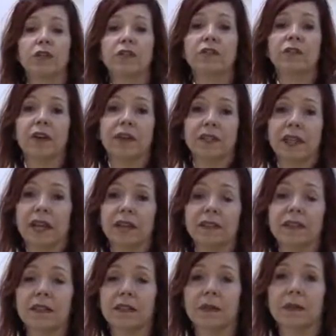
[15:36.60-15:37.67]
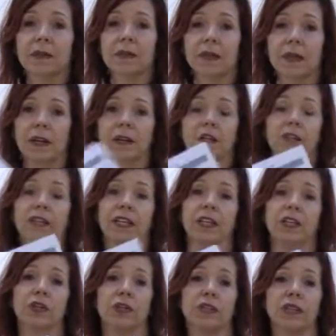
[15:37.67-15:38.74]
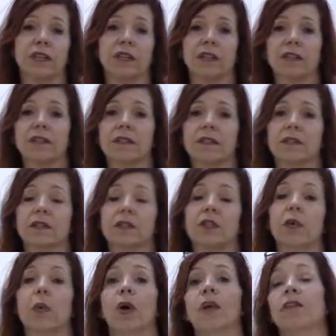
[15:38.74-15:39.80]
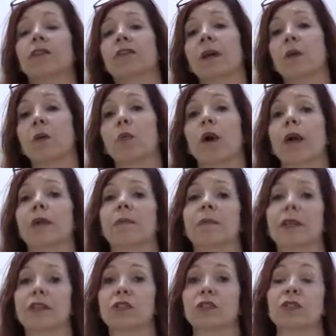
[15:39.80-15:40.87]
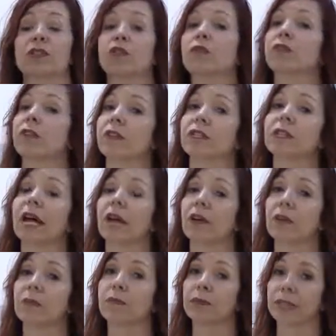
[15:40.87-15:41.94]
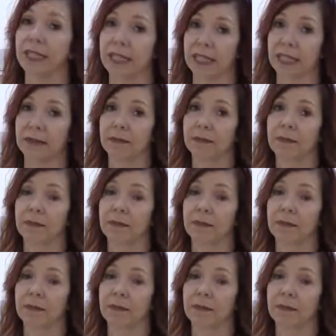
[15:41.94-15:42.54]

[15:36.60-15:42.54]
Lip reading: the front desk and you're taking your attendance, you want to, number one, make sure that you filled it out completely.